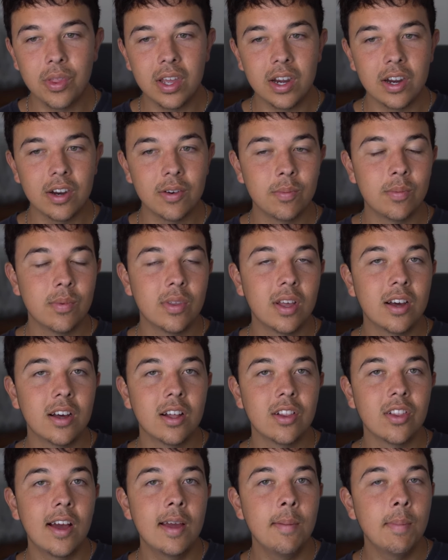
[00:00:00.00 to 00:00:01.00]
Their
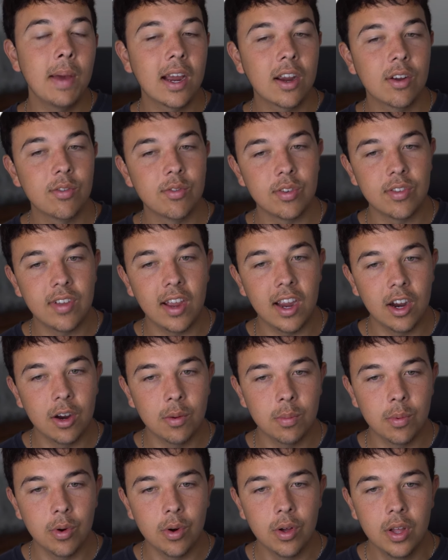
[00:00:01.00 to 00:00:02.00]
linebackers are
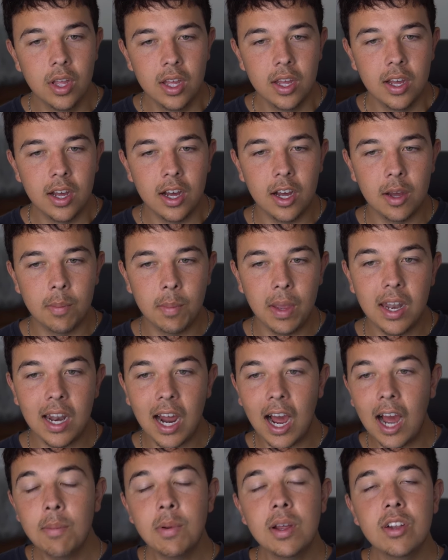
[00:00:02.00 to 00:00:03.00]
terrible. And
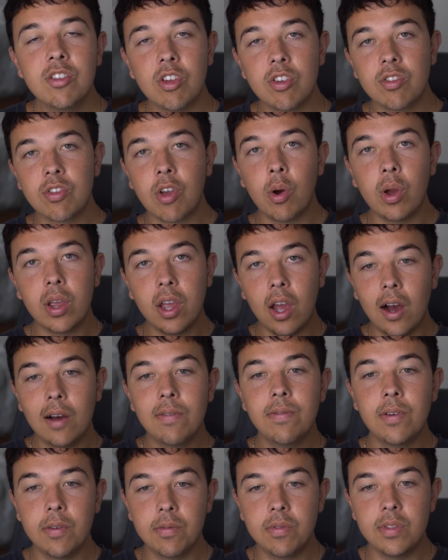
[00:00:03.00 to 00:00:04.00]
I'm not just going
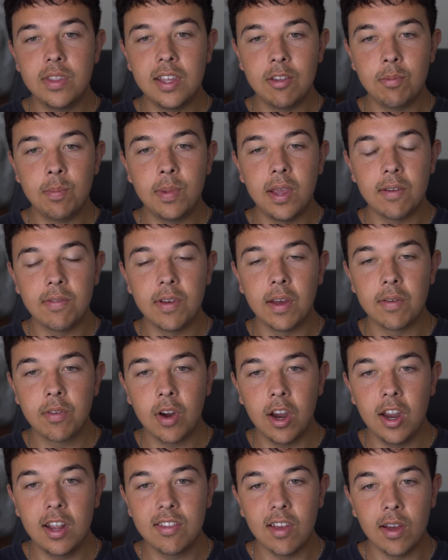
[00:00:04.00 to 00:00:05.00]
off of these PFF
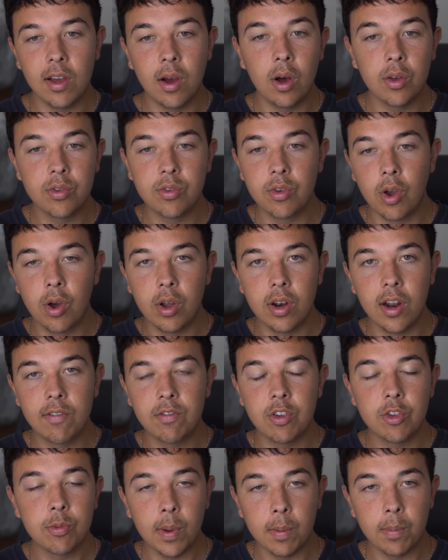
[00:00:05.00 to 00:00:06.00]
grades. I also going
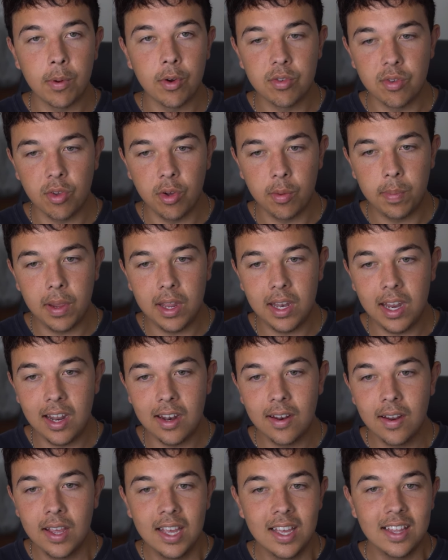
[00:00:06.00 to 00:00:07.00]
off just my personal
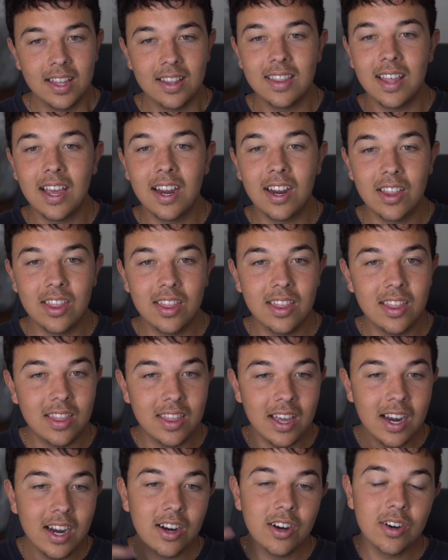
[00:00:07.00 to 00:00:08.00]
opinion.
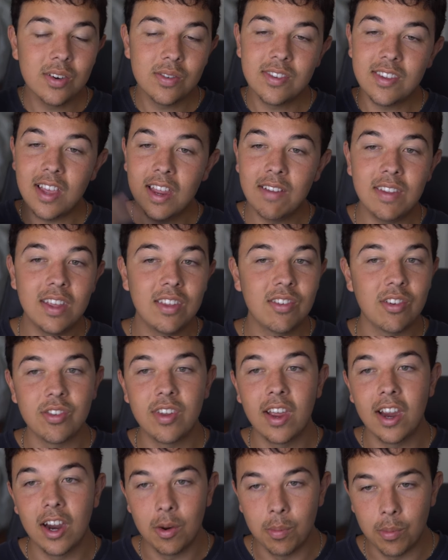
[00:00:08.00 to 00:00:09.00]
Their safeties are
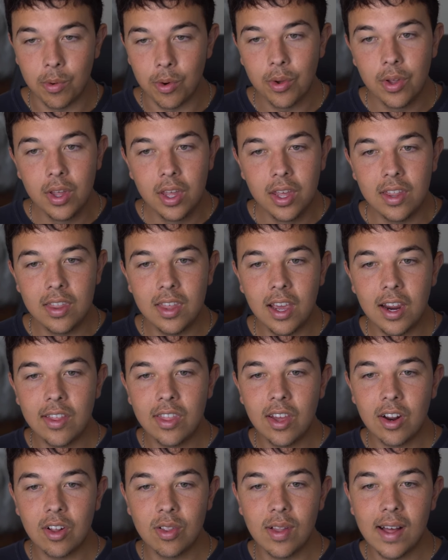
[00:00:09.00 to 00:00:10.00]
terrible.
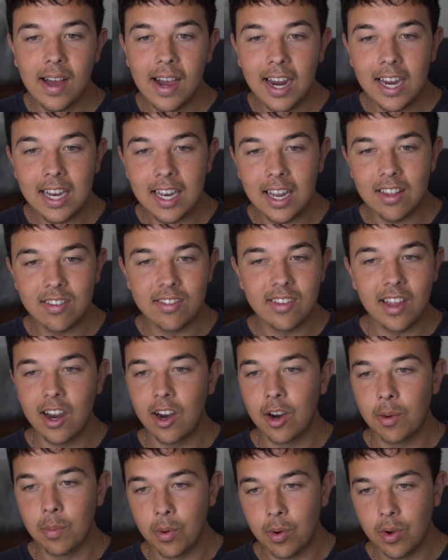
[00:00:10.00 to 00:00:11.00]
Their line is
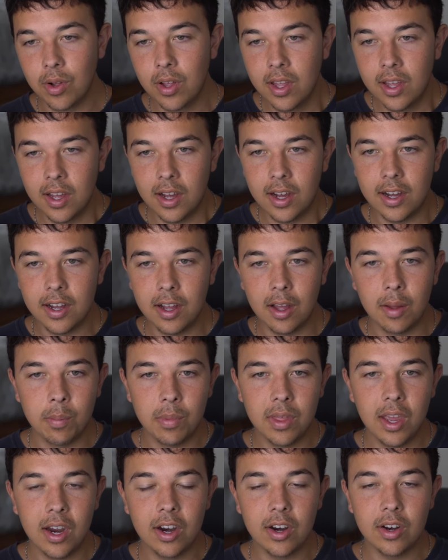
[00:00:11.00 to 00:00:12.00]
terrible.
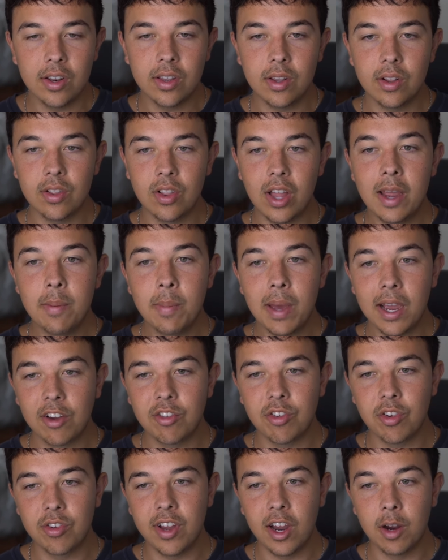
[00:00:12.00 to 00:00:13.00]
Their
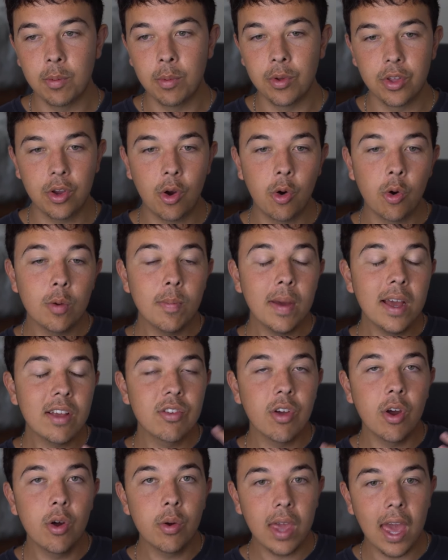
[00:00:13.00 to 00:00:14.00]
linebackers are terrible. The
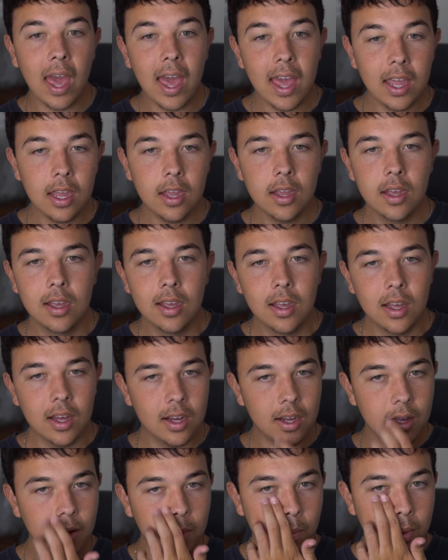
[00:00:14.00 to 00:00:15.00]
cornerbacks are okay,
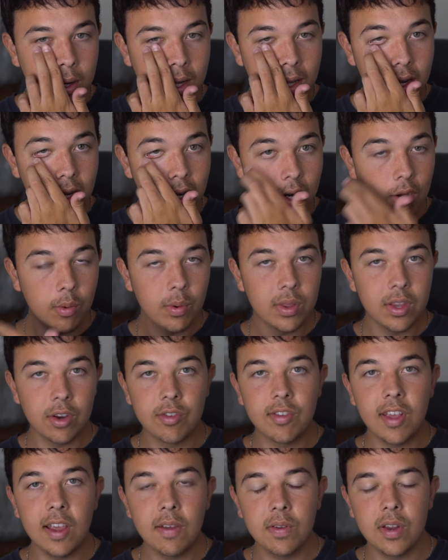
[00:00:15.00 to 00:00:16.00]
but when your
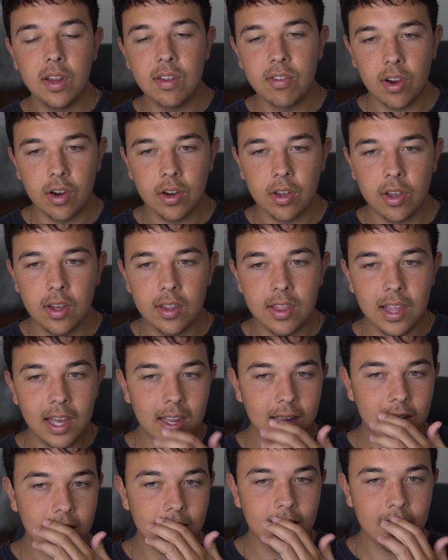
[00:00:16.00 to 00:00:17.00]
safeties aren't good,
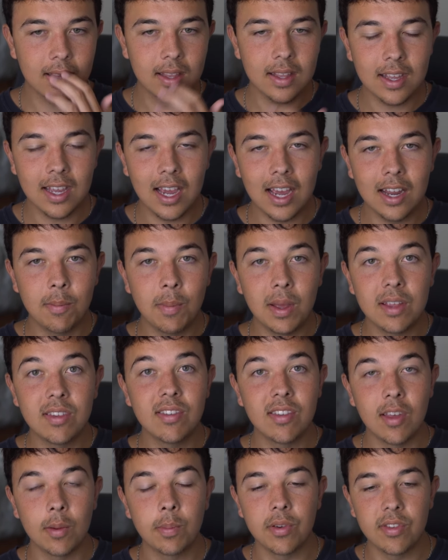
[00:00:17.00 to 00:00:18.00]
that kind of
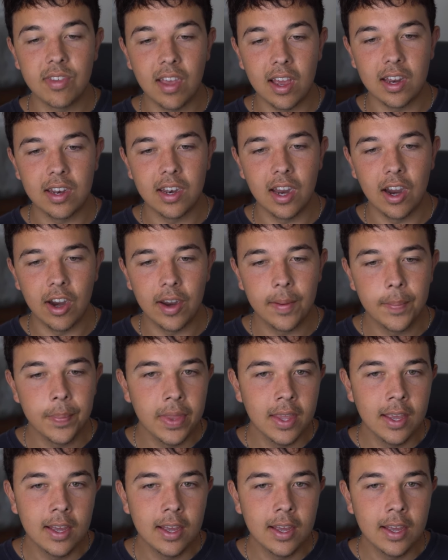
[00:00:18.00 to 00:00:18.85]
messes up your secondary.